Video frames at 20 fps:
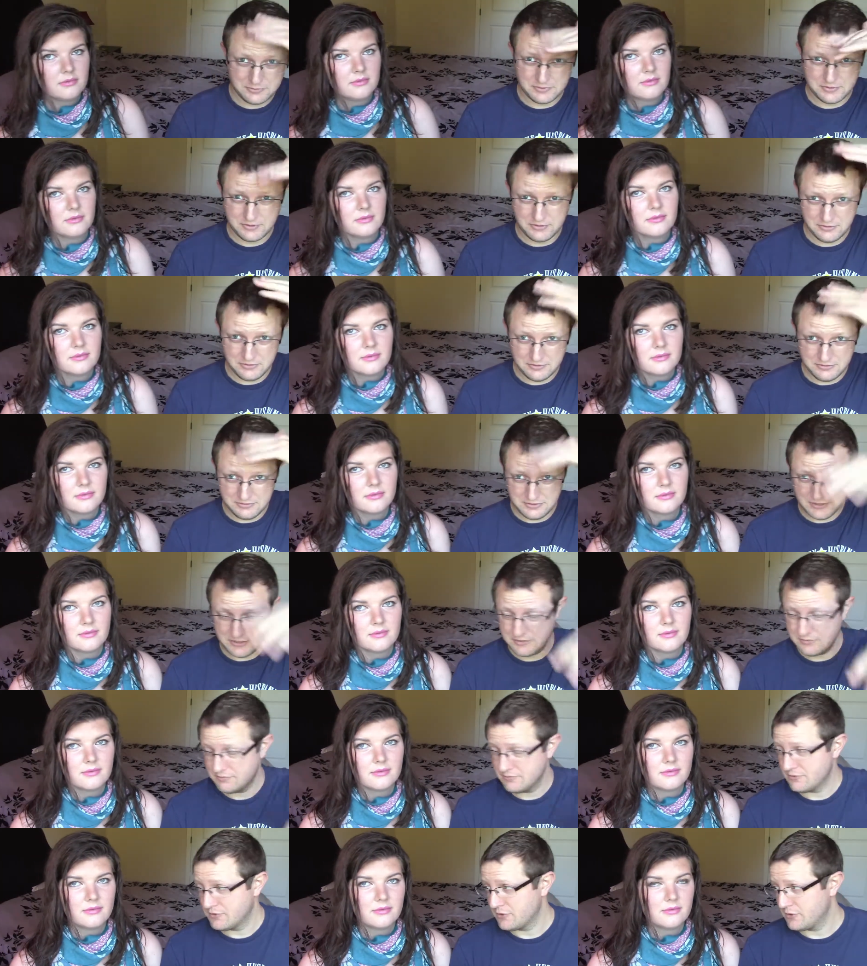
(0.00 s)
Speaker 1: want to look
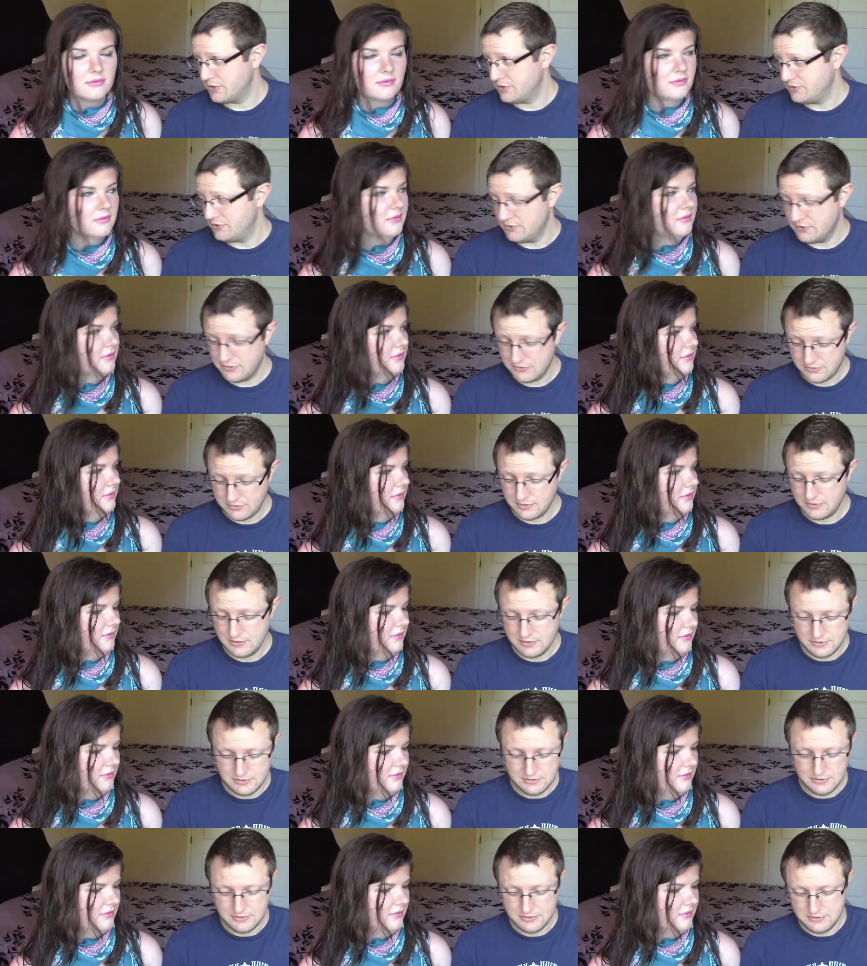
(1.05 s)
like craziness.
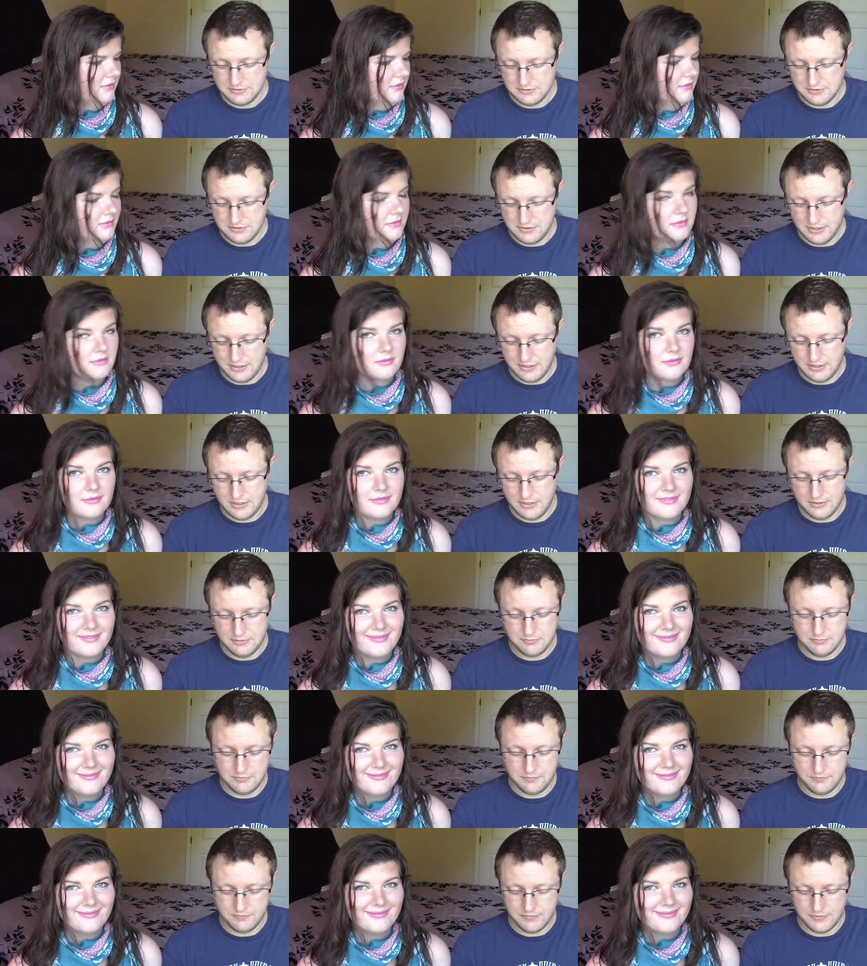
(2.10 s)

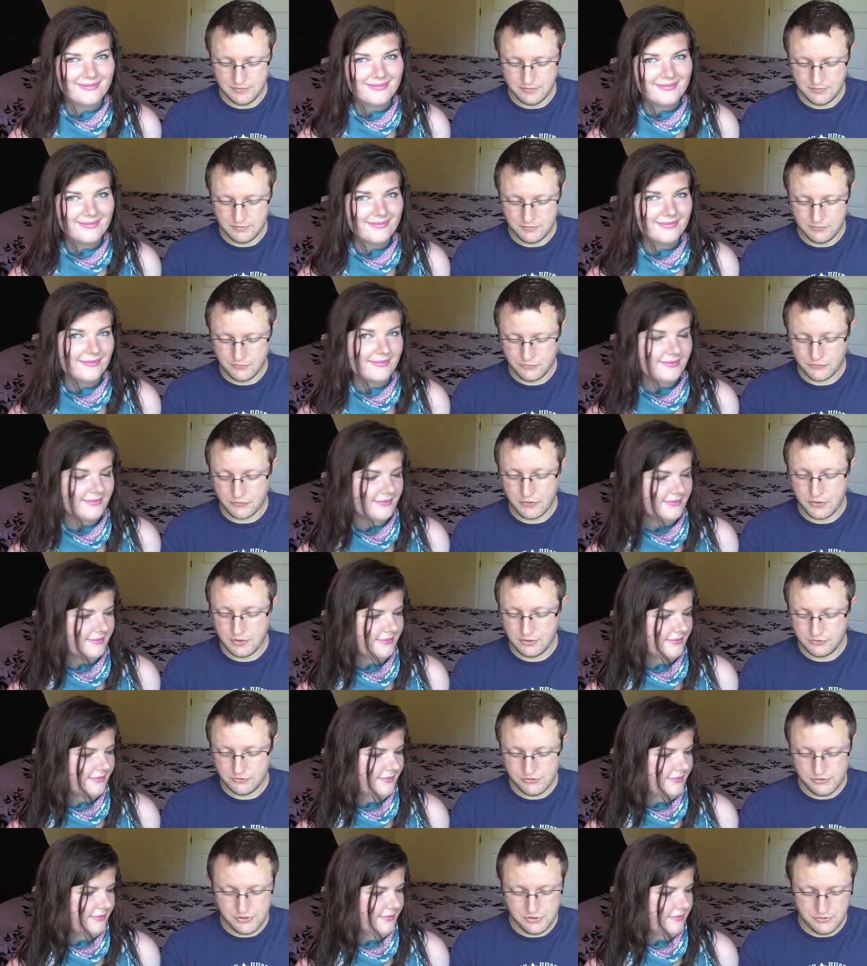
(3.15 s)
Um, for
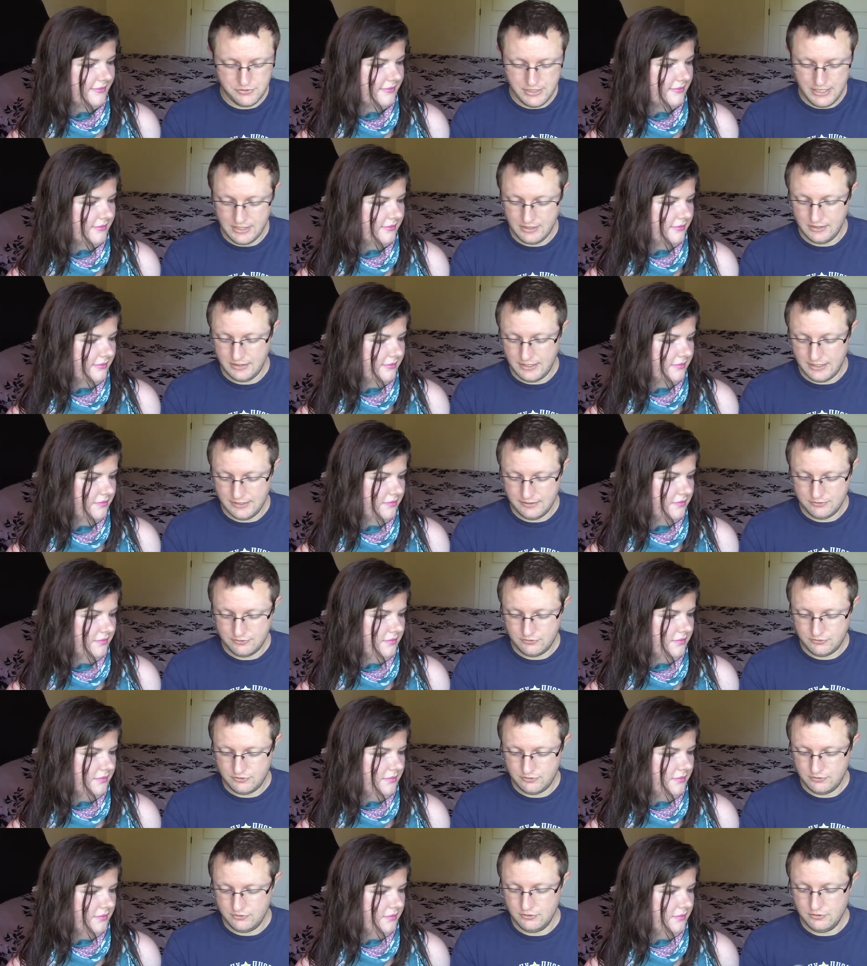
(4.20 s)
those of you that like
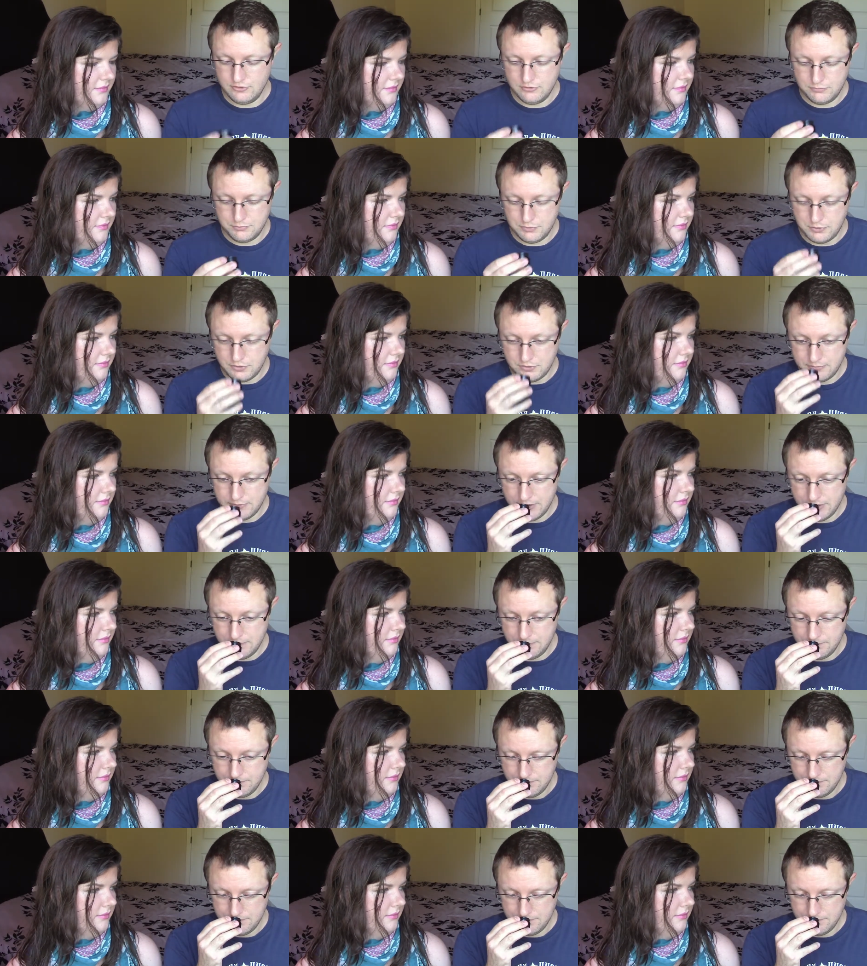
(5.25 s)
to use pomade,